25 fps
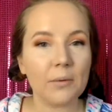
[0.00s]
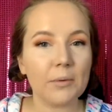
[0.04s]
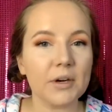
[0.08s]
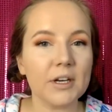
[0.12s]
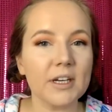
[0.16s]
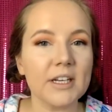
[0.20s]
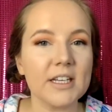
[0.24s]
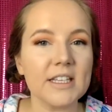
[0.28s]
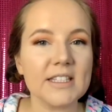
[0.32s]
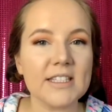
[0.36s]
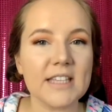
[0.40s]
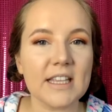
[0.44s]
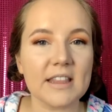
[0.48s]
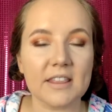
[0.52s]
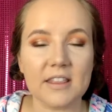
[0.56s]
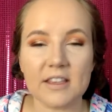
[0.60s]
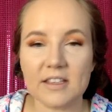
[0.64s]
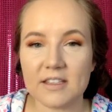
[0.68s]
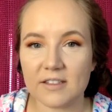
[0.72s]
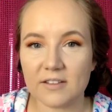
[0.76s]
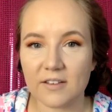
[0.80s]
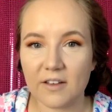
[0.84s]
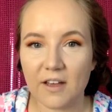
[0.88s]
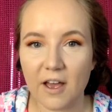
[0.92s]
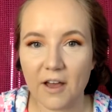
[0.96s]
we're gonna set
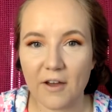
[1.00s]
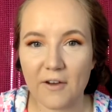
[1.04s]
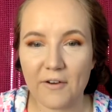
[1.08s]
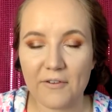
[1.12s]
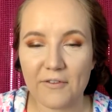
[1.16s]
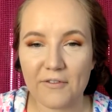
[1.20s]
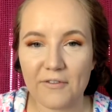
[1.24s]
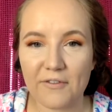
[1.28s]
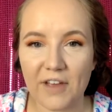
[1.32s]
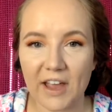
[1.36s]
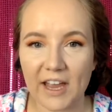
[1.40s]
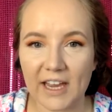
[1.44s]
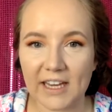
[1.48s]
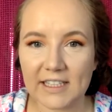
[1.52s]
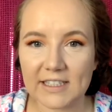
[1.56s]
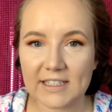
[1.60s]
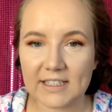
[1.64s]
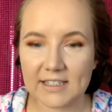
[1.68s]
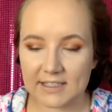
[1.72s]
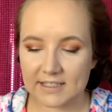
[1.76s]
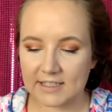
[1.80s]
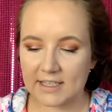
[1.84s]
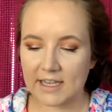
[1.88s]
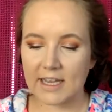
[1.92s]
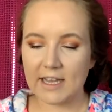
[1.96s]
this
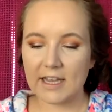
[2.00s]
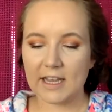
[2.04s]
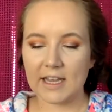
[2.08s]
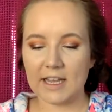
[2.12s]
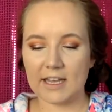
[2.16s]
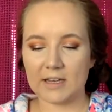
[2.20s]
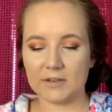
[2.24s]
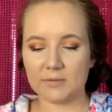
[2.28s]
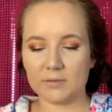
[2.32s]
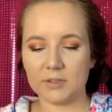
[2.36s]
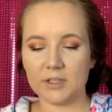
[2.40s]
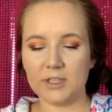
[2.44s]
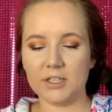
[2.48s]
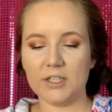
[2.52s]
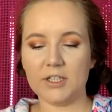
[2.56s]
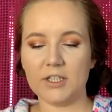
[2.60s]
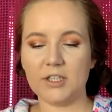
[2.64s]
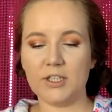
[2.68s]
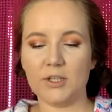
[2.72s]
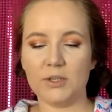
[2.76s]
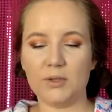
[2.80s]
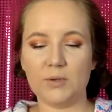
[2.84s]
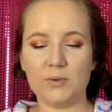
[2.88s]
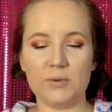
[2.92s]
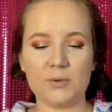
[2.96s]
face, and we're gonna
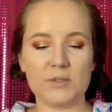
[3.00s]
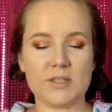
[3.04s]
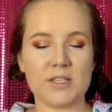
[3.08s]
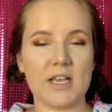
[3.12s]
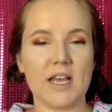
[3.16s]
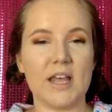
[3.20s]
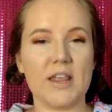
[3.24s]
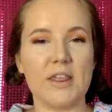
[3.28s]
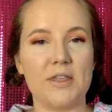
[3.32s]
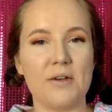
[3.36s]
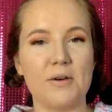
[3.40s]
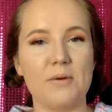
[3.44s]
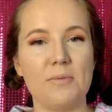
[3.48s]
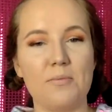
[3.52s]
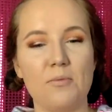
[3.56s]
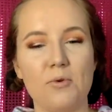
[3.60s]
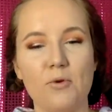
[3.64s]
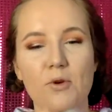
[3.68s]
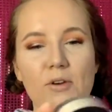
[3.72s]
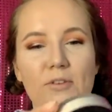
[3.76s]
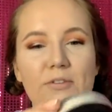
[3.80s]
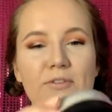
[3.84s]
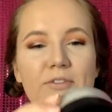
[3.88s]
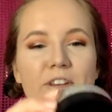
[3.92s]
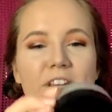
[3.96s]
use the
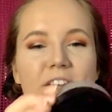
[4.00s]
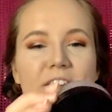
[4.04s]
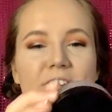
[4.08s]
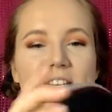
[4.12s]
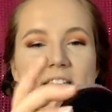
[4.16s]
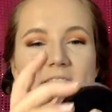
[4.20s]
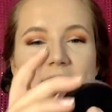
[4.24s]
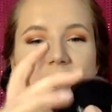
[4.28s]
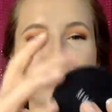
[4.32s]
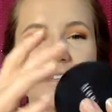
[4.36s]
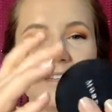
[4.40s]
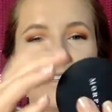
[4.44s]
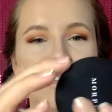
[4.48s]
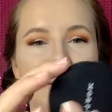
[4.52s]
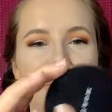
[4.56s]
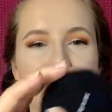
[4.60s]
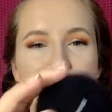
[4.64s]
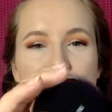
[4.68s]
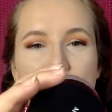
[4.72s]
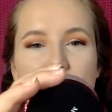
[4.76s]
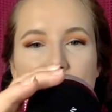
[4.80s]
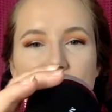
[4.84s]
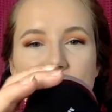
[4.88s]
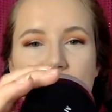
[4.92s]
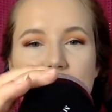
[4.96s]
Morphe setting
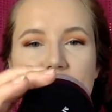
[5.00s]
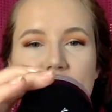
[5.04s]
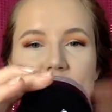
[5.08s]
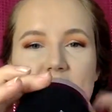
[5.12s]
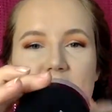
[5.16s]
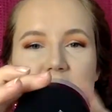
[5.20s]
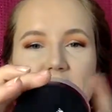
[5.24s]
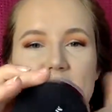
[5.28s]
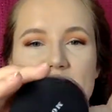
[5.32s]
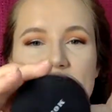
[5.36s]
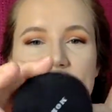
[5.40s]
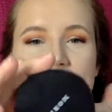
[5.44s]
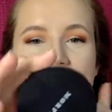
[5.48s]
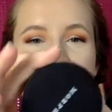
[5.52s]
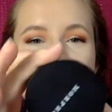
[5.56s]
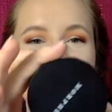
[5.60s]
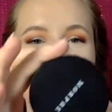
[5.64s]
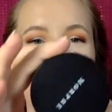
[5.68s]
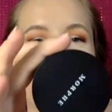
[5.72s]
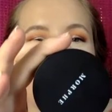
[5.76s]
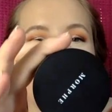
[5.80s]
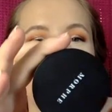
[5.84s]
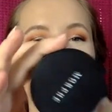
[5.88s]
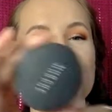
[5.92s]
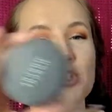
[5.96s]
powder in the shade
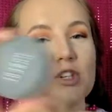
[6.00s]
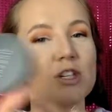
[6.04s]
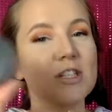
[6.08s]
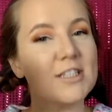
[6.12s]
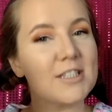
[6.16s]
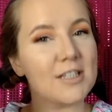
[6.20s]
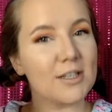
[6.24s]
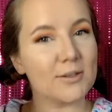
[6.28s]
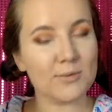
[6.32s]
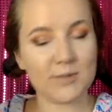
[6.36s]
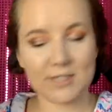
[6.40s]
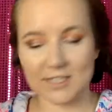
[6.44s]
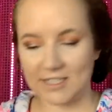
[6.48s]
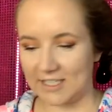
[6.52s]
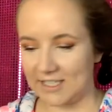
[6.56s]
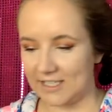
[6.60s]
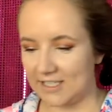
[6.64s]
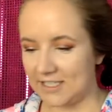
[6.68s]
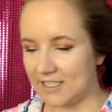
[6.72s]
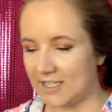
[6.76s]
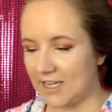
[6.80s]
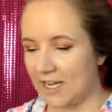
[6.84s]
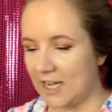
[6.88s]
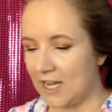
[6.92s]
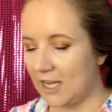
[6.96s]

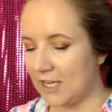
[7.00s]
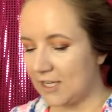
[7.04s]
Translucent.